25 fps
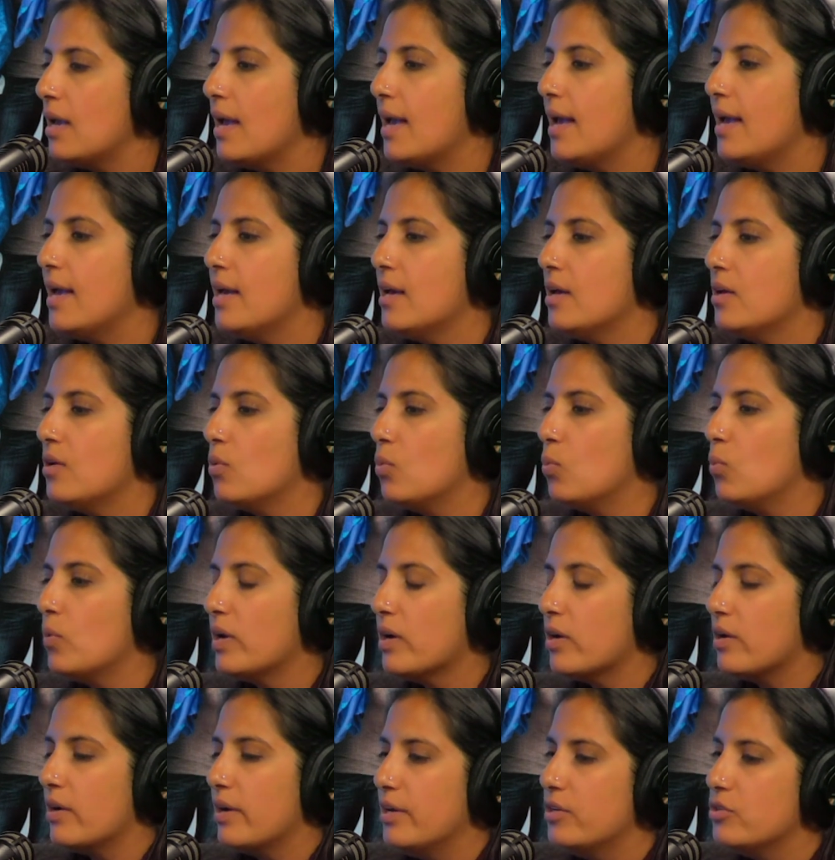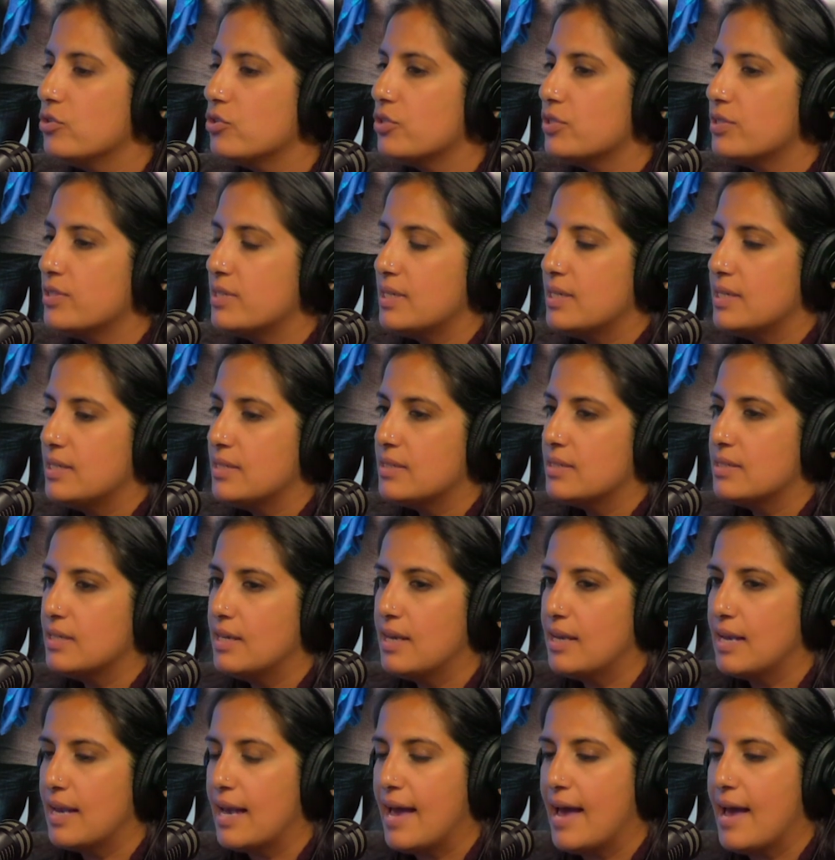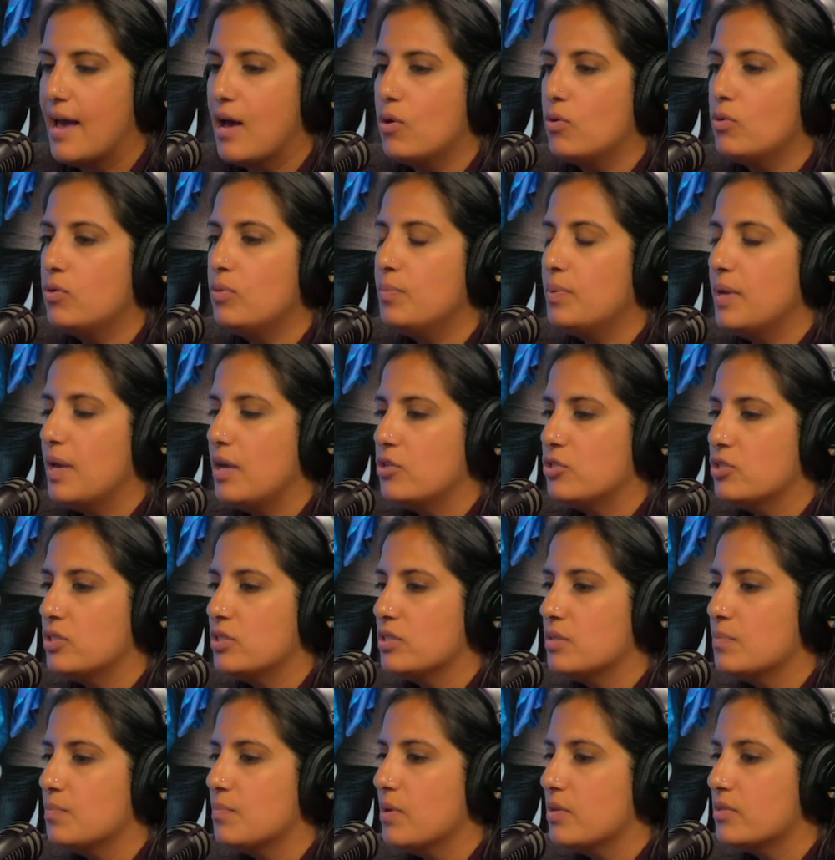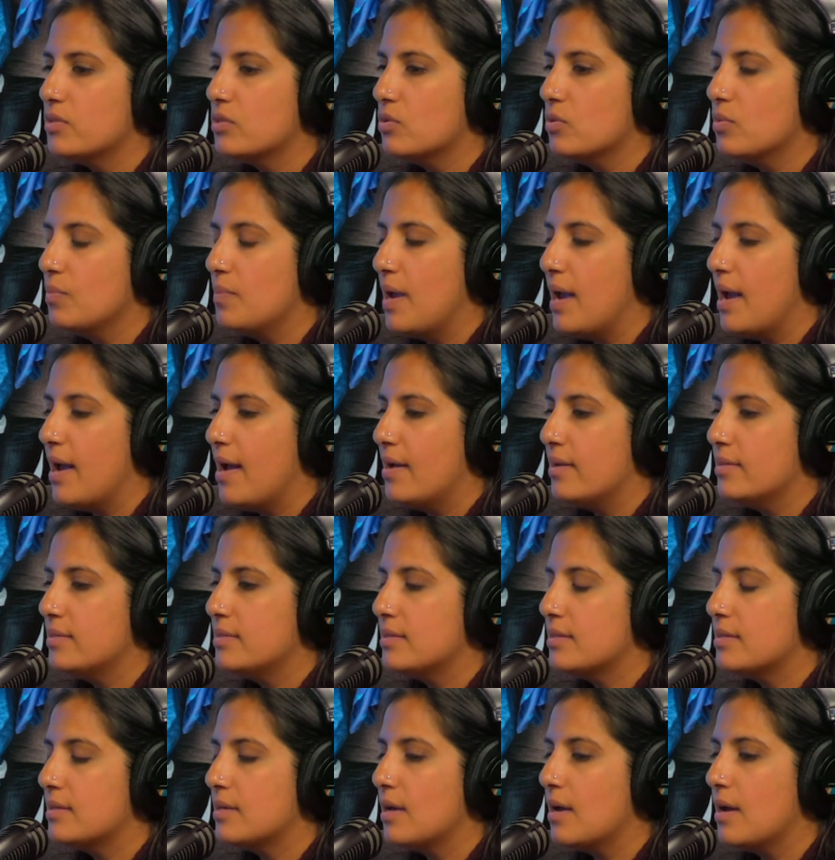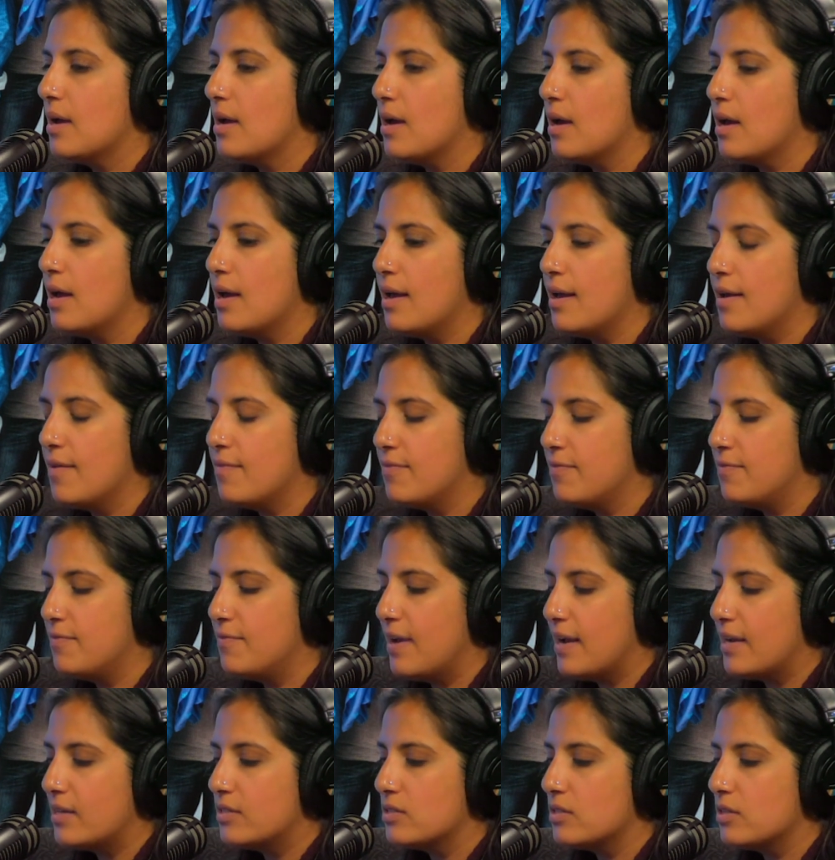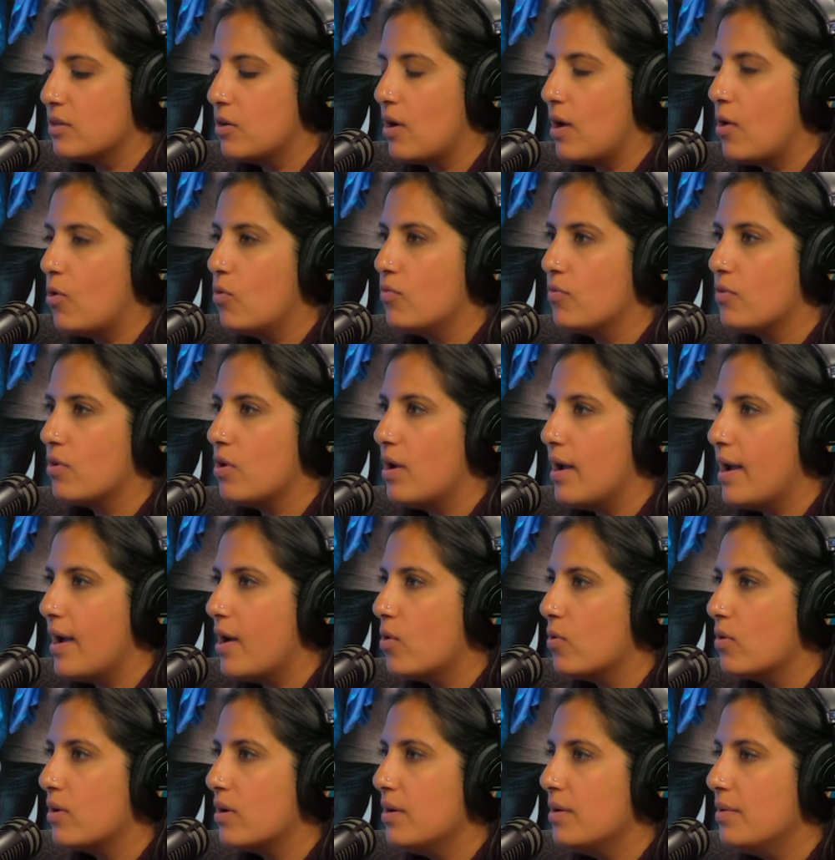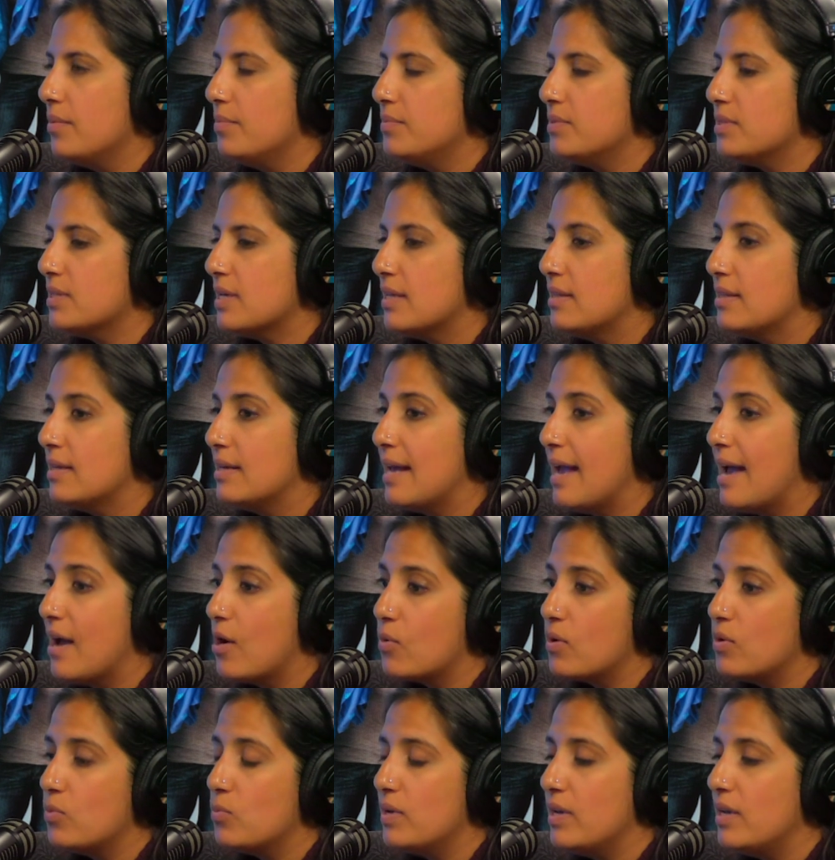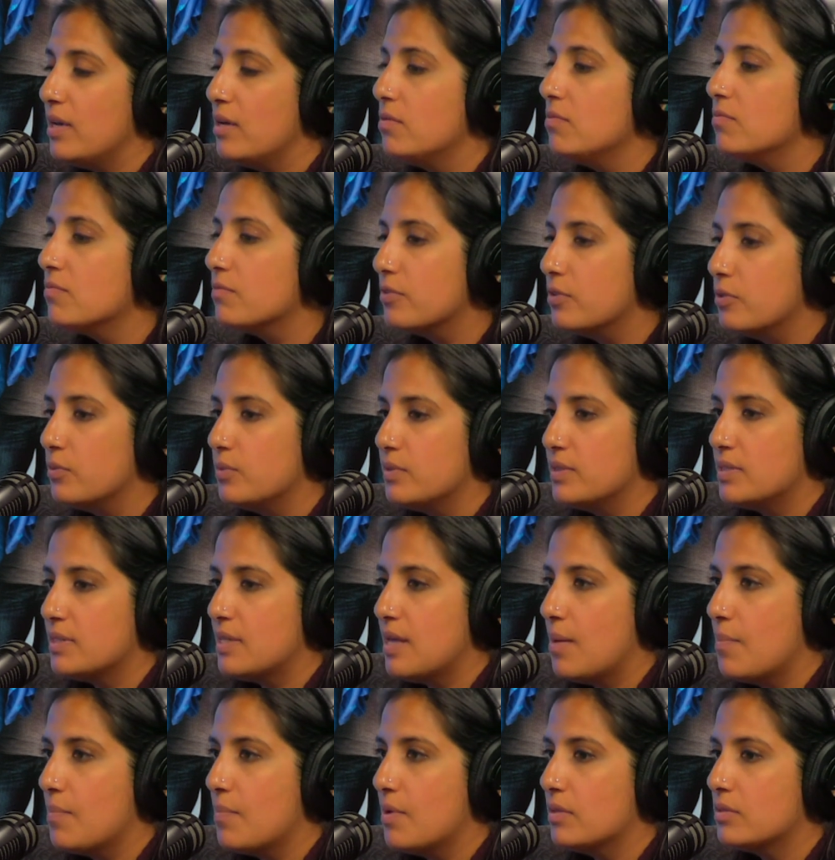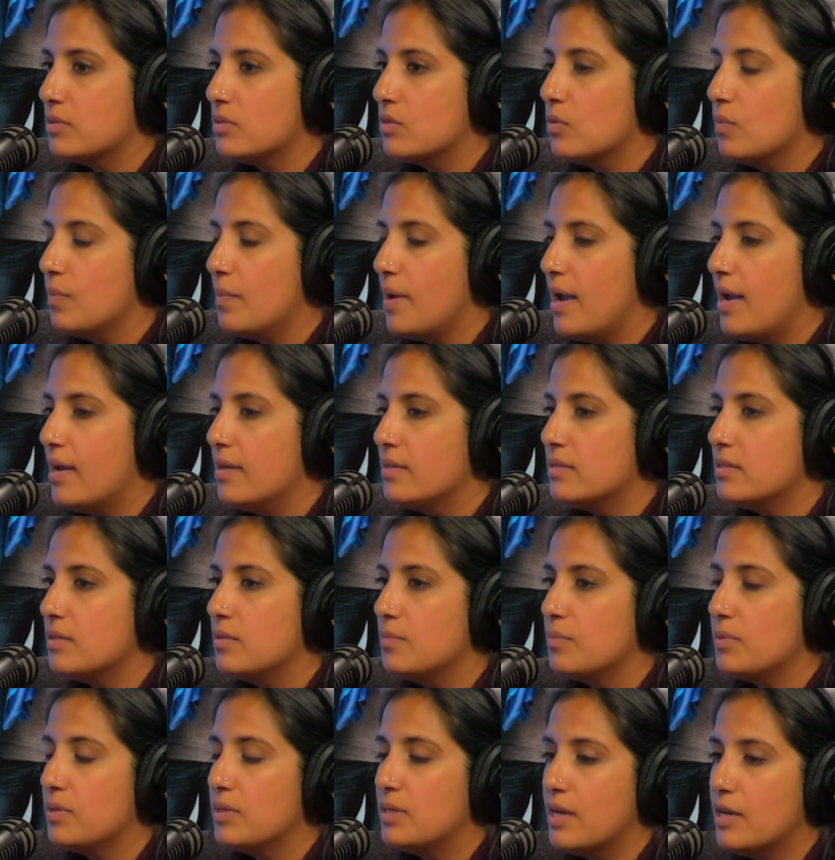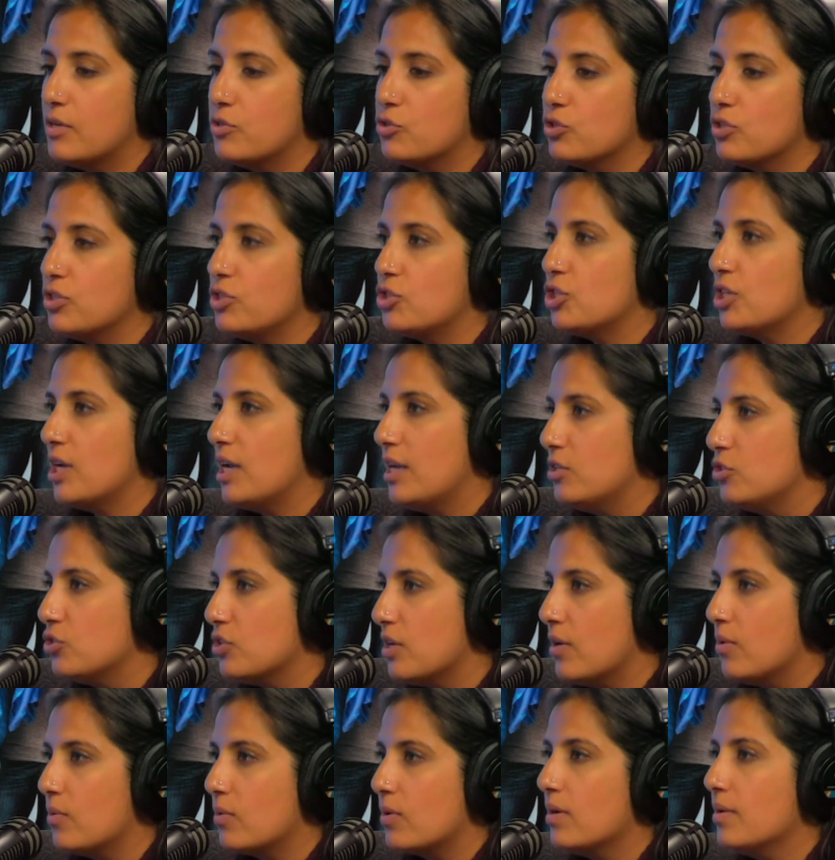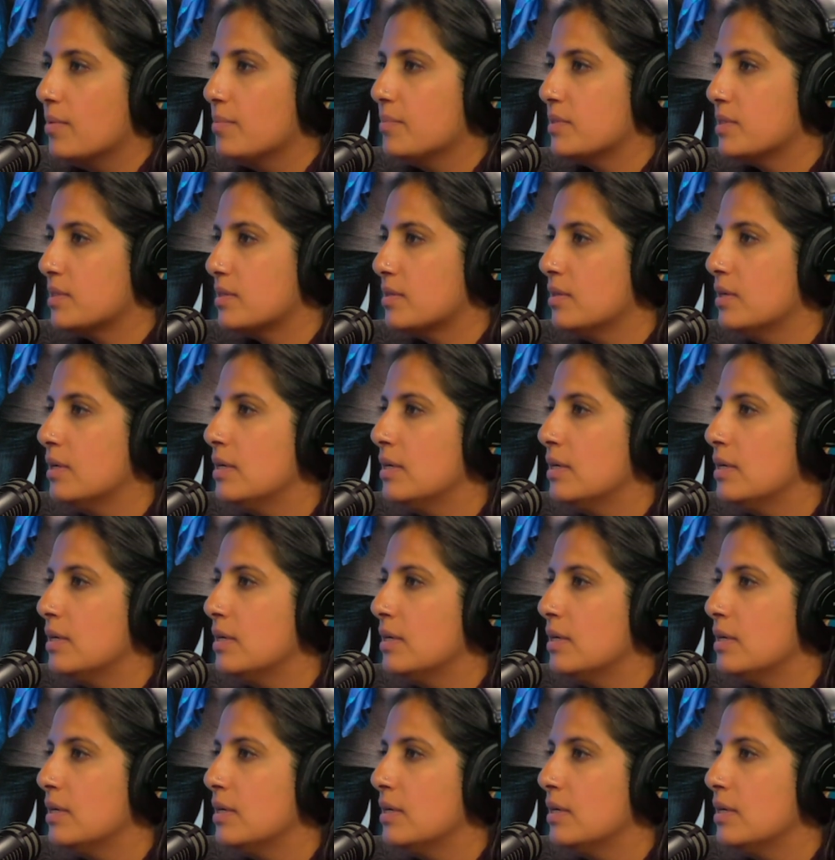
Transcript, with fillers: and we're interested in seeing how do patients' muscle mass uh, affect their overall outcomes, and then how can we influence that muscle mass and potentially change outcomes.